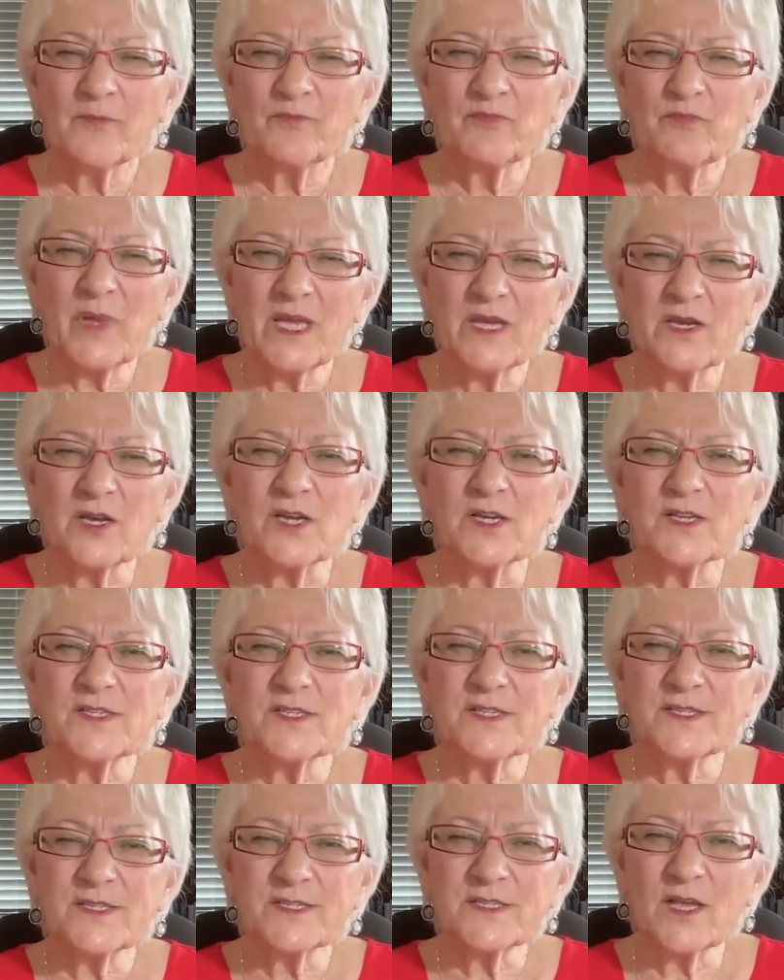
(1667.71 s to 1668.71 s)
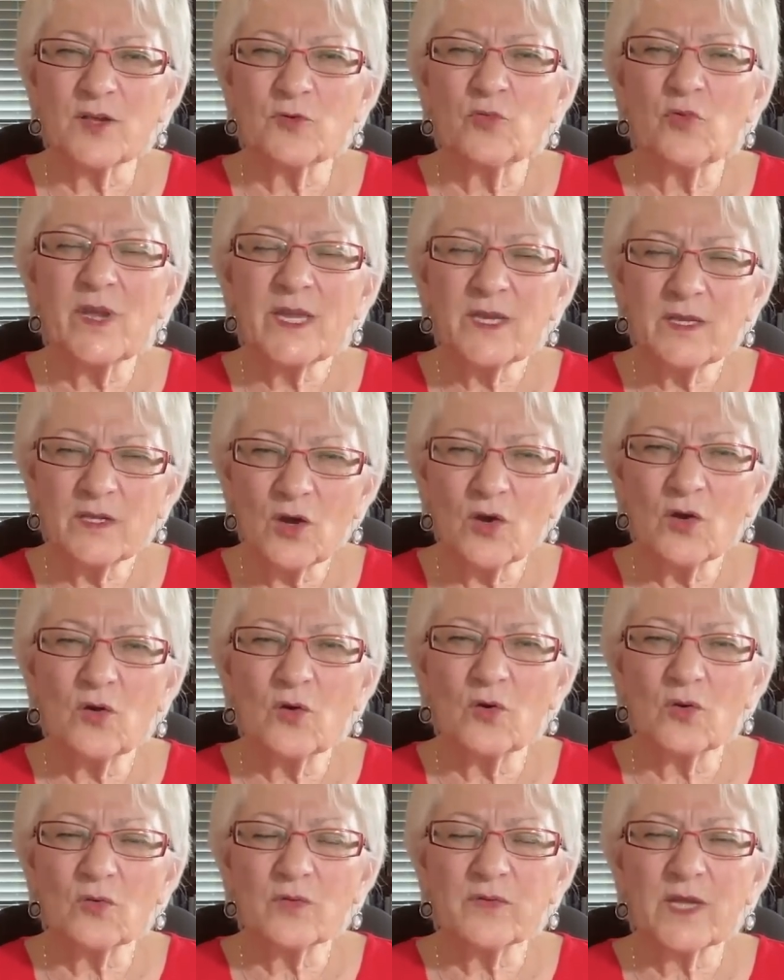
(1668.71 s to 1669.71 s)
because we know
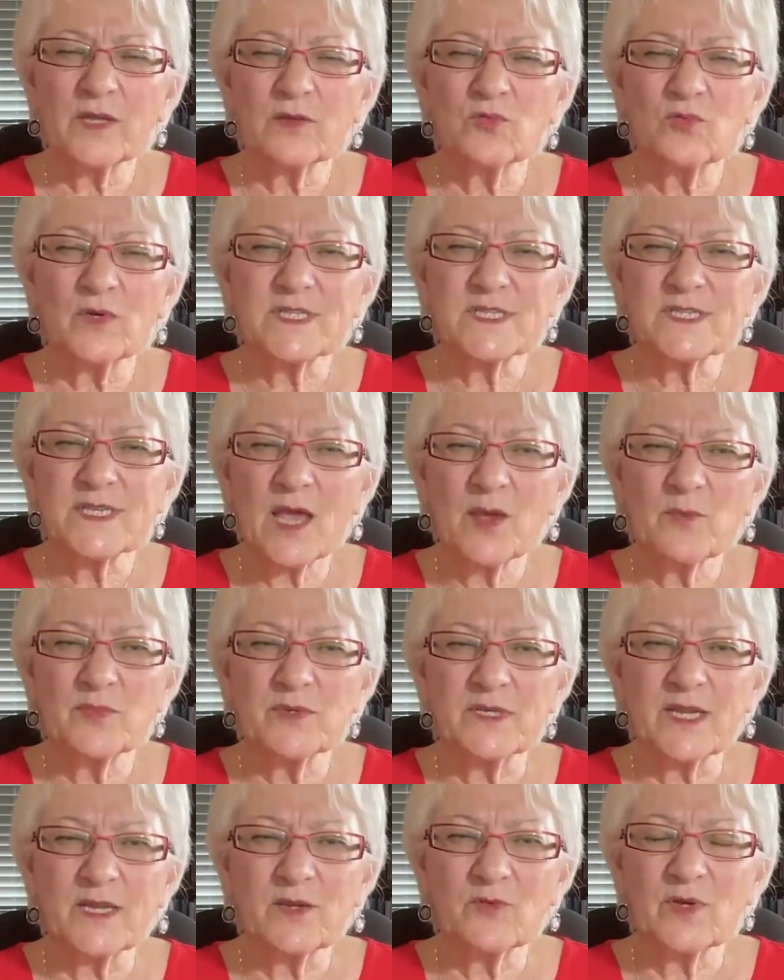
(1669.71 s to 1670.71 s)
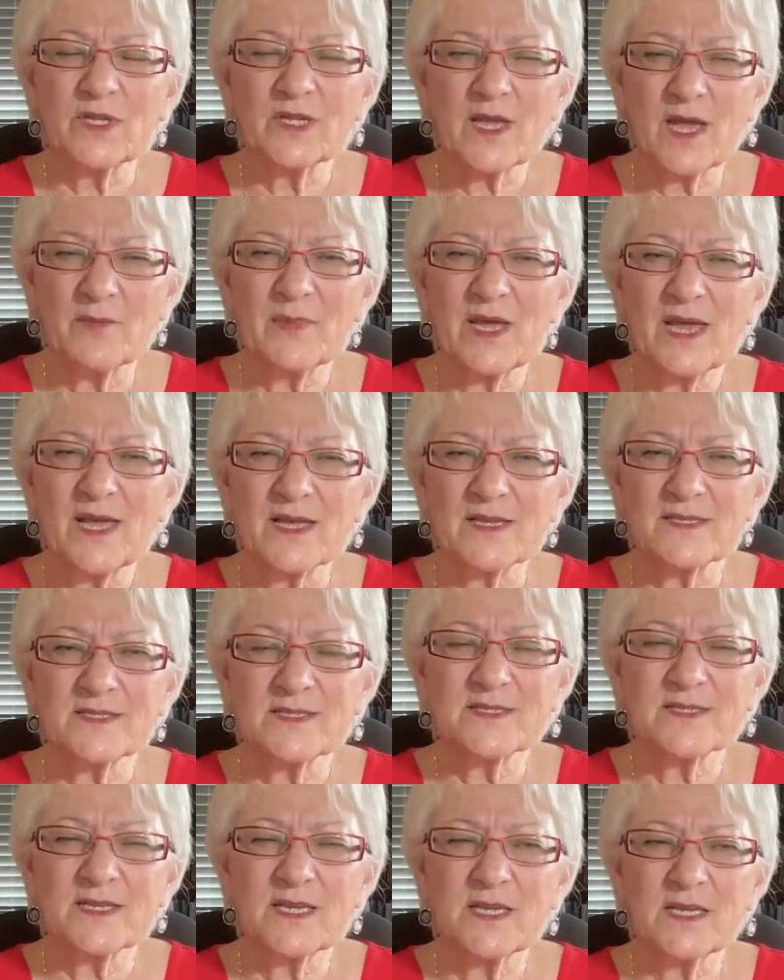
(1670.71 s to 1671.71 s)
that what's happening with
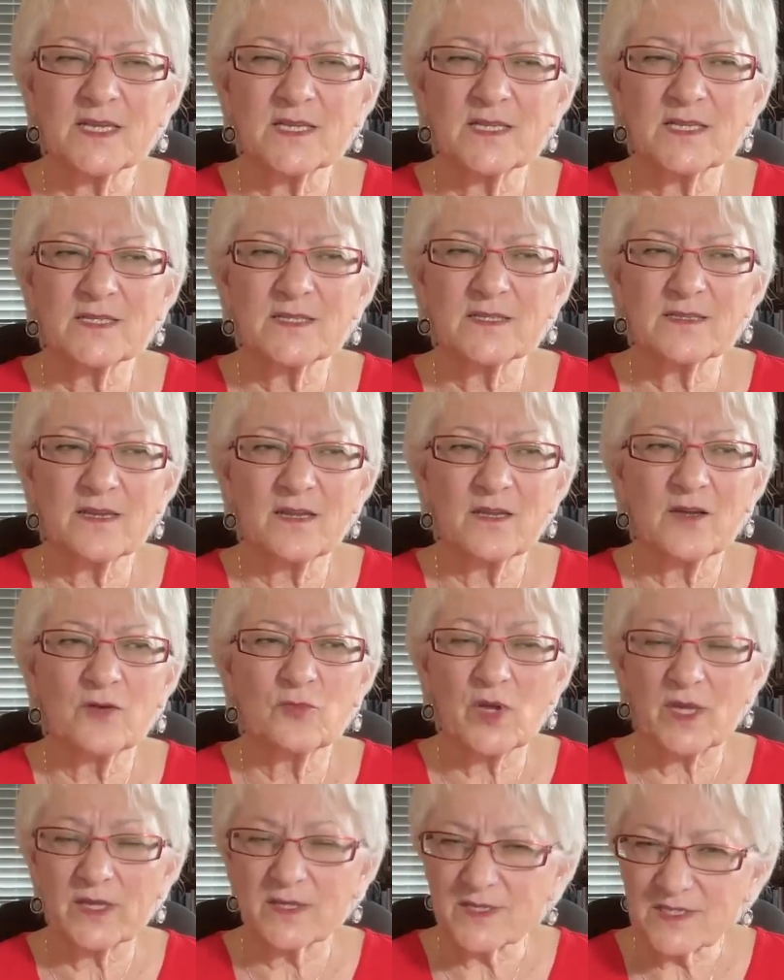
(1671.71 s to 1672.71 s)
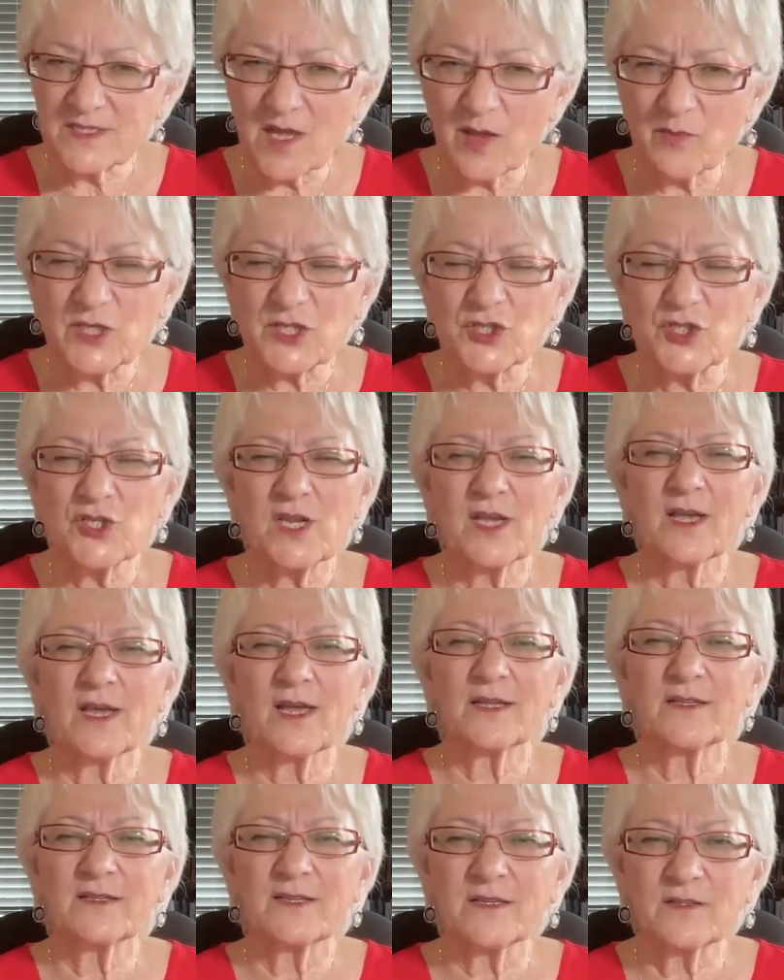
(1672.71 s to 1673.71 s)
Hamas and uh, with Islamic
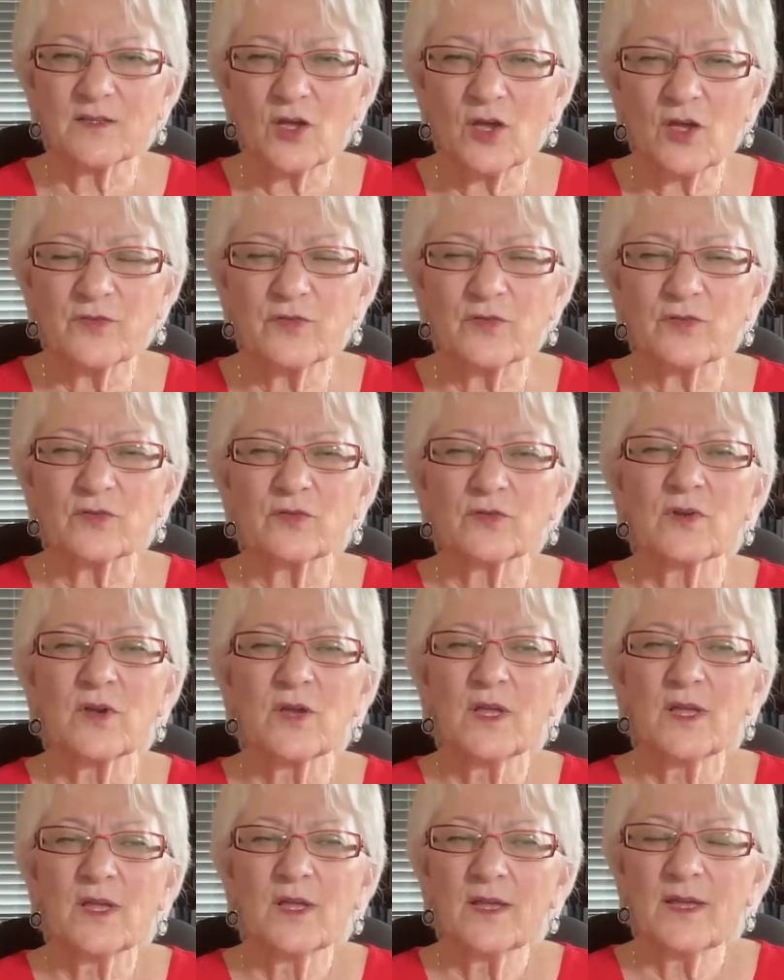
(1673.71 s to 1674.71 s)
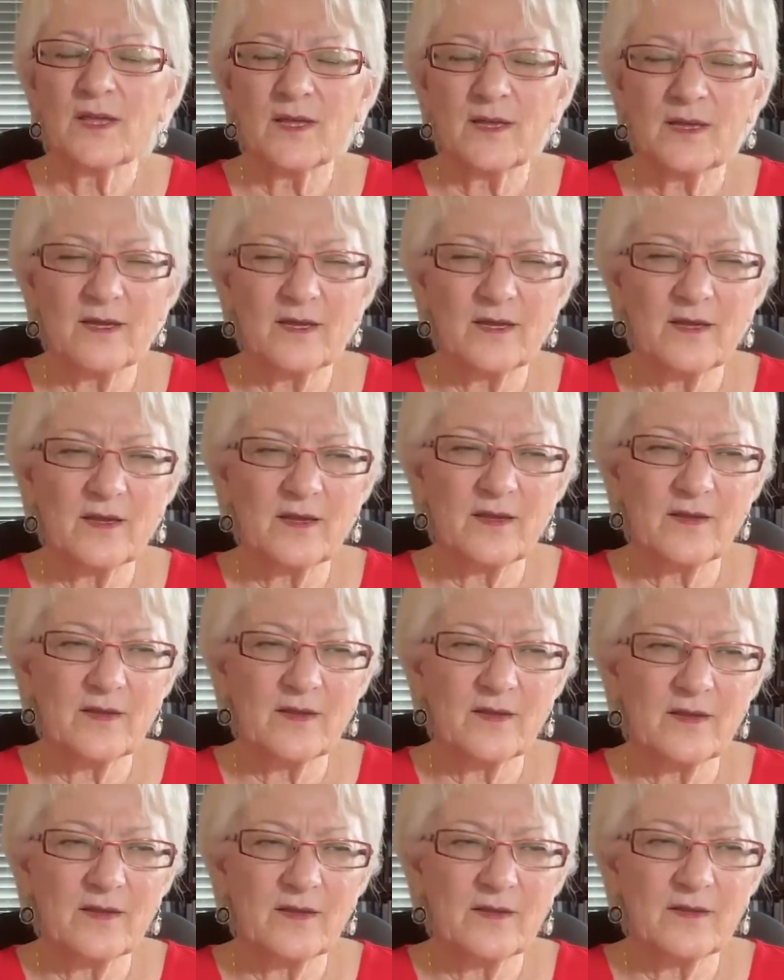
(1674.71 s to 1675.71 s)
Jihad and other Uh,
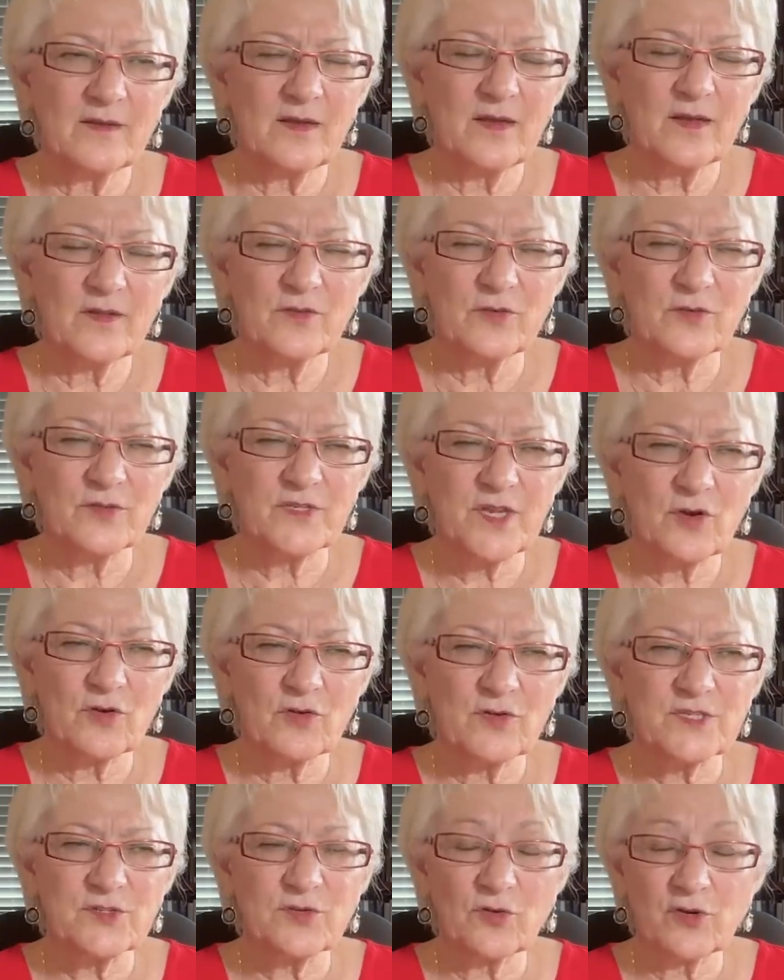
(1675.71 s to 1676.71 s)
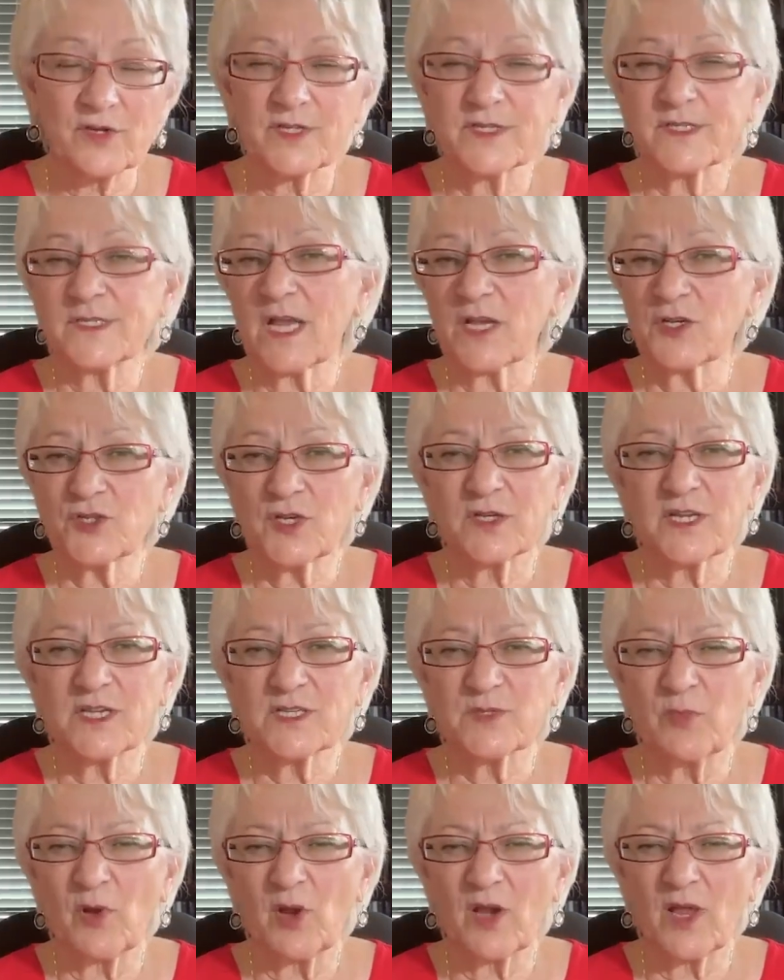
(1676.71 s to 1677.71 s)
uh, other terrorist organization,
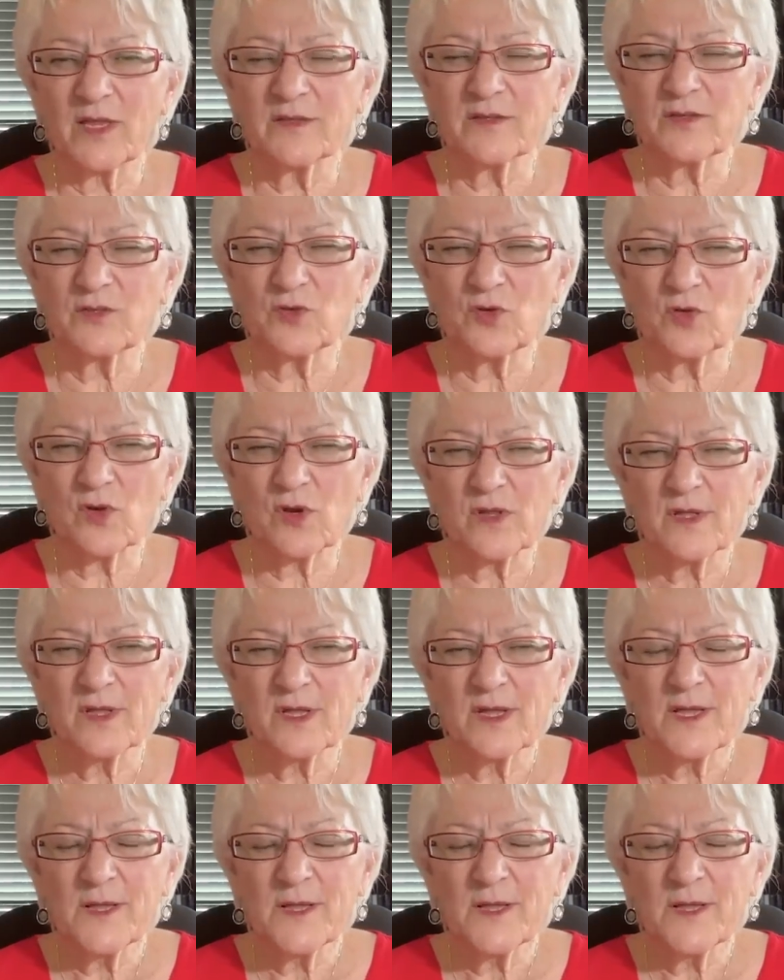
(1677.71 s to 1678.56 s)
Hezbollah in the north,